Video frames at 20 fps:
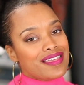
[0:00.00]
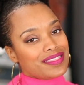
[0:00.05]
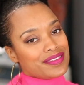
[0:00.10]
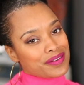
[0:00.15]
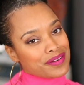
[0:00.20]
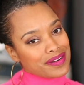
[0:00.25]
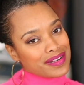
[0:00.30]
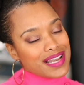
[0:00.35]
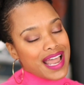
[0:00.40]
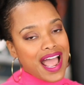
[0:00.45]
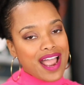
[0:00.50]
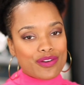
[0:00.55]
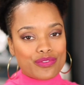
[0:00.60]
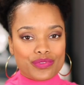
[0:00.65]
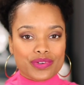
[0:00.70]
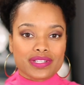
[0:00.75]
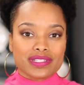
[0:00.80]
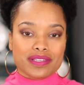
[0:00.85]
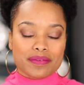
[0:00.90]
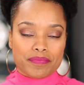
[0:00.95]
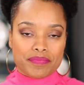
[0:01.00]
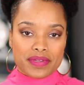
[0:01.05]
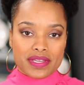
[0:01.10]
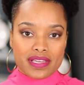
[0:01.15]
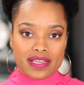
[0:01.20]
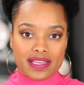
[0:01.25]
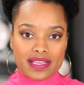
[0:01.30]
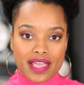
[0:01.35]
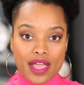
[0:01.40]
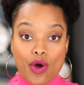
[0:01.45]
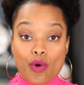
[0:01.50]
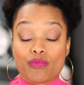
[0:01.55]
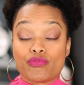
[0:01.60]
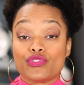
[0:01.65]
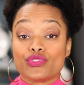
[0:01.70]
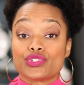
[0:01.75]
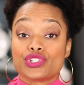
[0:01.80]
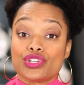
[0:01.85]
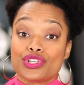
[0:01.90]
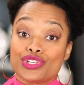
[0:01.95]
they're not really being
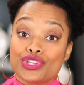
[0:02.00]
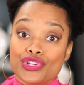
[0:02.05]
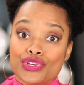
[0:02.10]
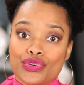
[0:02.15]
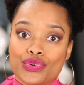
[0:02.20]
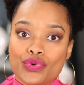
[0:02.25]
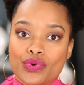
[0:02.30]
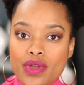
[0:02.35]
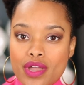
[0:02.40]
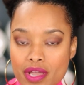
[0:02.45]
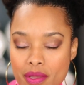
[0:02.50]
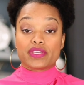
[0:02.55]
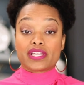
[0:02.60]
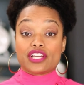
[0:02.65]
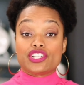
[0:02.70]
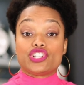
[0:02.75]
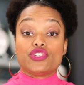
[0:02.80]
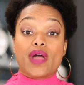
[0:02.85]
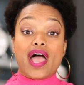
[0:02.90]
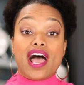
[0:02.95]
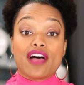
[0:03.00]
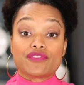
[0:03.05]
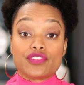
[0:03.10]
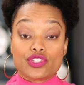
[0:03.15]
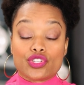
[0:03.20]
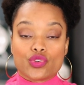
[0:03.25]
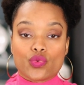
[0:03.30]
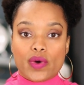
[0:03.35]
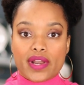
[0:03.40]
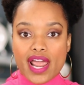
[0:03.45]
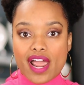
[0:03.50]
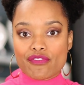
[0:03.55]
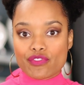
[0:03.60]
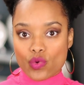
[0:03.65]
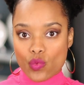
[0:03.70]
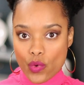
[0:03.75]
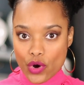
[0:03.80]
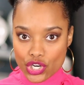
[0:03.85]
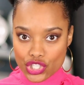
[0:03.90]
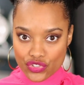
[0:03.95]
helpful to you, because you have to do
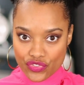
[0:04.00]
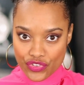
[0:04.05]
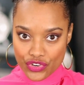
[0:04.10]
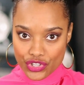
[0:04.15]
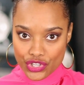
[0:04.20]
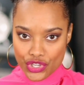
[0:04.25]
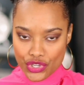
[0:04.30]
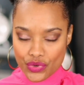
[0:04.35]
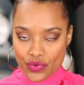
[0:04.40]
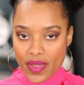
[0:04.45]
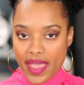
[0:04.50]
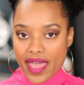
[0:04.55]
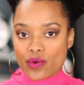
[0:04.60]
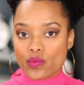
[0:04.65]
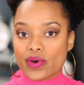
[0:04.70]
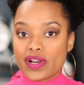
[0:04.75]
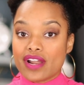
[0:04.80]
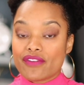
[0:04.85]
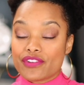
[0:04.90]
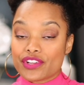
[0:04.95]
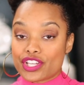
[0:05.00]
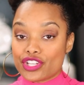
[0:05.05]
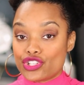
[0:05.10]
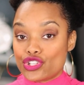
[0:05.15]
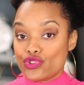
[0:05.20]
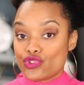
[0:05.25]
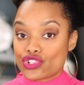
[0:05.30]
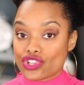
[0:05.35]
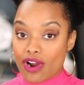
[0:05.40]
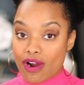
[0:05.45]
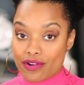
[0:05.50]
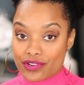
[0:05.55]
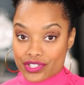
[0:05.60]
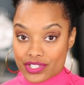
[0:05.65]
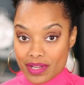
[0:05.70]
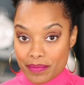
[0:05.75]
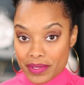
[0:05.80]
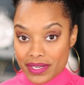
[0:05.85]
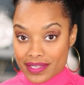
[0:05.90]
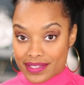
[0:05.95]
whatever works for you and whatever gets you
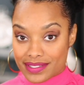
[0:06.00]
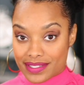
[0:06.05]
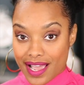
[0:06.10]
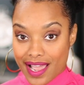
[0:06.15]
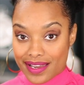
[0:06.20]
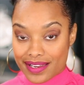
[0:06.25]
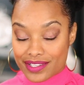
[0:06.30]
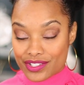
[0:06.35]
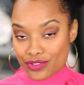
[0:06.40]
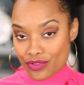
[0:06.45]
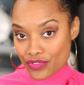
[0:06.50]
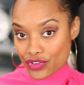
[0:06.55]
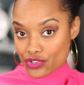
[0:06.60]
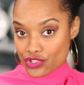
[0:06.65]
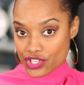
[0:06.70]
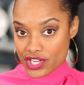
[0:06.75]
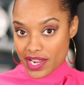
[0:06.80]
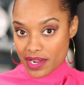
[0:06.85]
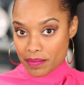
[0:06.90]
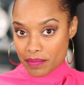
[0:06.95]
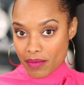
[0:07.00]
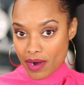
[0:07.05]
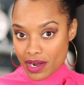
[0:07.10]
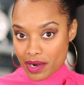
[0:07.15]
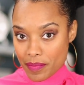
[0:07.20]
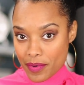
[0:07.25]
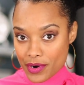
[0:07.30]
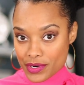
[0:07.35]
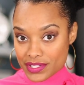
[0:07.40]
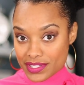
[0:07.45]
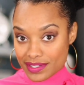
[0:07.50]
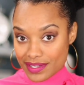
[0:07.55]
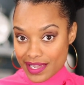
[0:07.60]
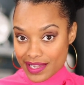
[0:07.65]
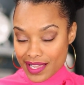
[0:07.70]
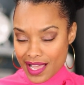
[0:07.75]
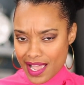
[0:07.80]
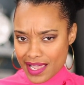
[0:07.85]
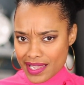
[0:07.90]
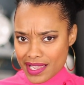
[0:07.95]
charged up and excited. So if you're a check mark person
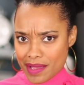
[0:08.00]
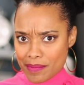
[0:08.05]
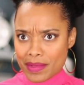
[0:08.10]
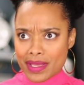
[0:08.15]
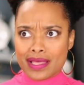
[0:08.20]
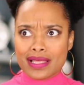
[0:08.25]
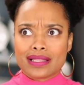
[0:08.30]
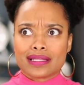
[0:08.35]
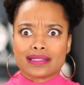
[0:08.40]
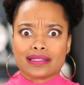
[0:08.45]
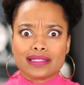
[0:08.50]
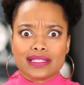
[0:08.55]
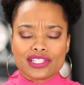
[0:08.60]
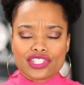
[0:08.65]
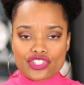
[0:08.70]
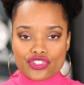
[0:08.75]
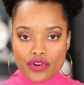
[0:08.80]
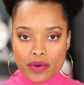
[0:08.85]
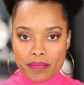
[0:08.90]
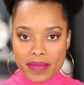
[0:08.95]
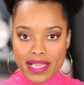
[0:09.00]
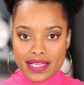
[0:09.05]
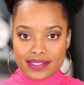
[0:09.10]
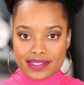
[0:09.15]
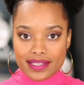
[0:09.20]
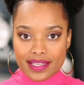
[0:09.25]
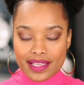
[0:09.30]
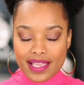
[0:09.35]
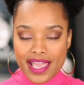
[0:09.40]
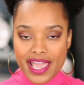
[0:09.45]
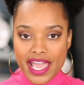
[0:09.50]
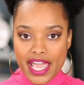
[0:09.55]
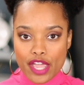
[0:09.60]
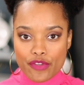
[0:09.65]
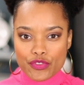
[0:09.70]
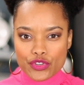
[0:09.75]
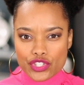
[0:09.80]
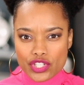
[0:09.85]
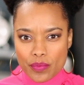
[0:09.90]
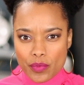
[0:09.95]
like I am, lists are amazing.
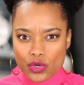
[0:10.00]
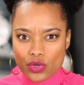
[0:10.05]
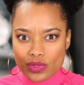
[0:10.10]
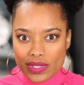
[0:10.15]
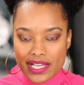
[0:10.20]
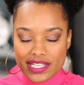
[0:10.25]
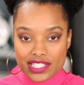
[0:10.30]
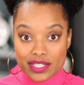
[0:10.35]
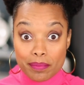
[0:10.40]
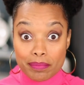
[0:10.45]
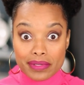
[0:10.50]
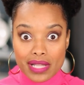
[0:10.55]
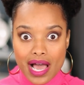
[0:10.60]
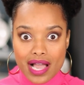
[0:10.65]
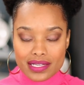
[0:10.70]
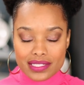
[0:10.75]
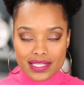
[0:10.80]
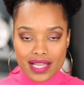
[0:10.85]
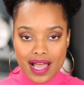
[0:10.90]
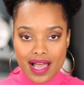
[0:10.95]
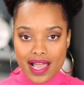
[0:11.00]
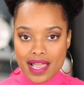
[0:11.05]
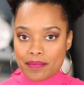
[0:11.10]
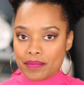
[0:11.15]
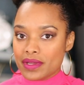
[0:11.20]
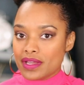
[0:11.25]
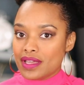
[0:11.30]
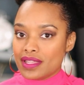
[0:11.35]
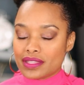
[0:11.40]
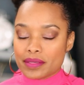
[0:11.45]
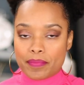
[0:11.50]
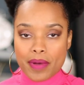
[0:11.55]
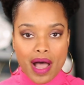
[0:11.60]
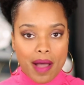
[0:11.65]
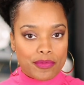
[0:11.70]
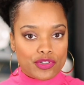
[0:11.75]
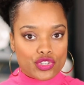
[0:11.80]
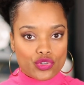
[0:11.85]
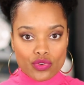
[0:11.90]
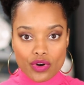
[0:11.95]
If you're someone who likes to block time, the
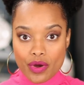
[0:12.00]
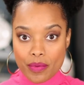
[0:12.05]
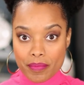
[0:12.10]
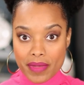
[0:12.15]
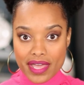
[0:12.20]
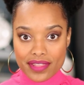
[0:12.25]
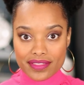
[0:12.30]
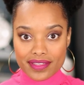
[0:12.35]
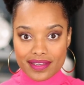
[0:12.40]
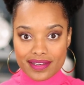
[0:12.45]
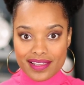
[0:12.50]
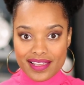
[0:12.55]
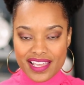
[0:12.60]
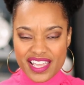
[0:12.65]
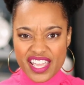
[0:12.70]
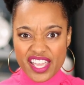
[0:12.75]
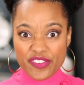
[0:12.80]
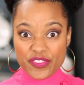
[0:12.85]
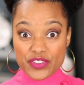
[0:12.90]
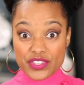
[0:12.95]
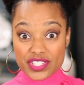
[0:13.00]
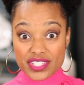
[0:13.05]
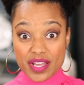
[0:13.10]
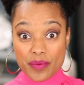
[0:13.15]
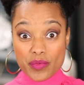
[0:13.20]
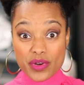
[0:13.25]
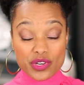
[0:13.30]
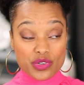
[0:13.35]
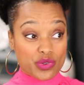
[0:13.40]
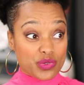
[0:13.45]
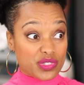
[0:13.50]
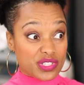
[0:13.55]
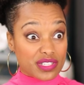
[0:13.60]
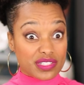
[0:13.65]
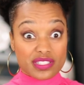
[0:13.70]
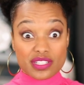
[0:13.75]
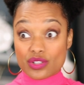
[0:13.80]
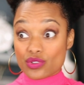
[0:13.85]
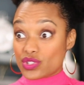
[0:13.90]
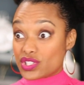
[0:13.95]
Pomodoro method. If you're someone who's a
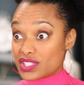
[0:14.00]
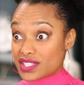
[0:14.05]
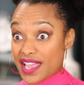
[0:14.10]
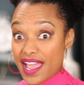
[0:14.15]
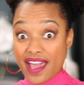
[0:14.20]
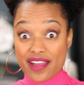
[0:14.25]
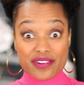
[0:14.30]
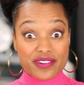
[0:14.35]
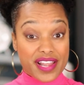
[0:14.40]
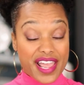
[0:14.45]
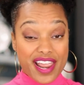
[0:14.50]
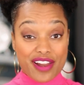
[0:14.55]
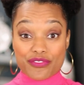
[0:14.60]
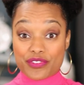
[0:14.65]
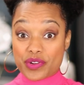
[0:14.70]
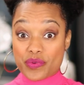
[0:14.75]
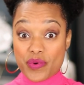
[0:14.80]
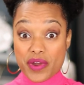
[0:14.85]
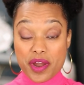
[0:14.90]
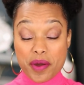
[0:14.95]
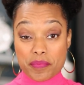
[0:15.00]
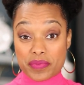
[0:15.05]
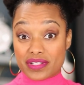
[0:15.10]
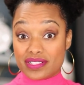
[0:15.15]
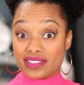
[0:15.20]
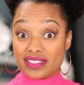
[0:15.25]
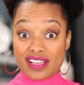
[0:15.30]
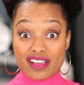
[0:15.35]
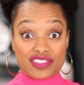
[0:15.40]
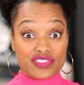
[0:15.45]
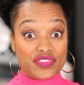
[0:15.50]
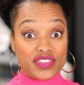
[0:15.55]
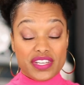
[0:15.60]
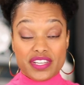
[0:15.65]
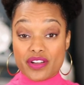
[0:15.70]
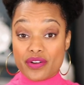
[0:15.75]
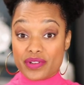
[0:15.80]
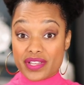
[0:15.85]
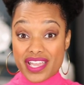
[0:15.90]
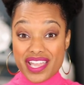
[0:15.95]
little scattered everywhere but loves
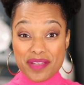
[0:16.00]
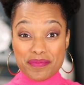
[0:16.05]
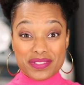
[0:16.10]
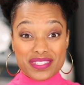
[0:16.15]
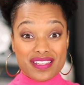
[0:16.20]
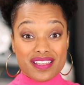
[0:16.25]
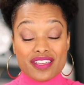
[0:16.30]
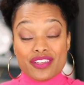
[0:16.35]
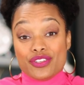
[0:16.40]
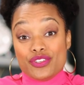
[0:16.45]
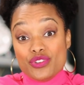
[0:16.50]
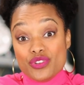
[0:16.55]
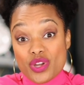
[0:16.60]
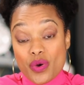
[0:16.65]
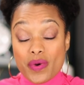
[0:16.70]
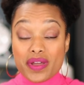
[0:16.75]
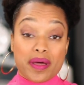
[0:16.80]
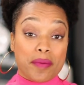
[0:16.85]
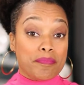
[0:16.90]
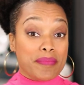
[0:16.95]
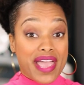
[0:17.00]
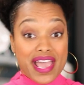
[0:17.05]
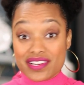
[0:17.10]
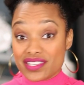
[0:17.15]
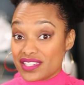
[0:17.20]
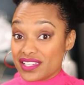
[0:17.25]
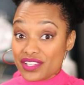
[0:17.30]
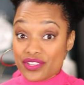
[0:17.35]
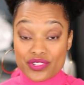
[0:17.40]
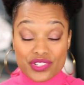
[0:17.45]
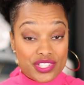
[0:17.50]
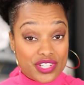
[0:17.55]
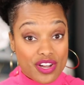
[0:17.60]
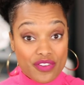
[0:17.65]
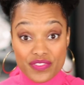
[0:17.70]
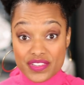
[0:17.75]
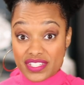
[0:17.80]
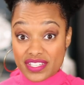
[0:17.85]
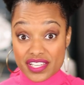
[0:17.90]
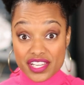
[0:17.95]
video games, you know what? Imagining
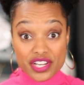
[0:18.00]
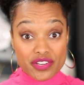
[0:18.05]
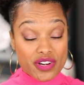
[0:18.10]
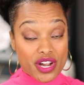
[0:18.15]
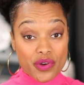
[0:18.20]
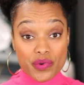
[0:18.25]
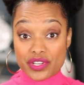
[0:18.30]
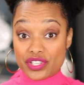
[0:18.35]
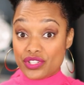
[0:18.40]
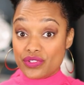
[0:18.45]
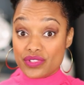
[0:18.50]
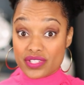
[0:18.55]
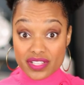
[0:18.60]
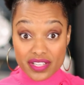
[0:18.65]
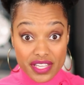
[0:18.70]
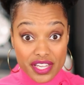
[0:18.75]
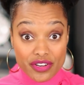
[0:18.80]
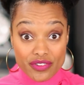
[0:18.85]
yourself as a hero and using a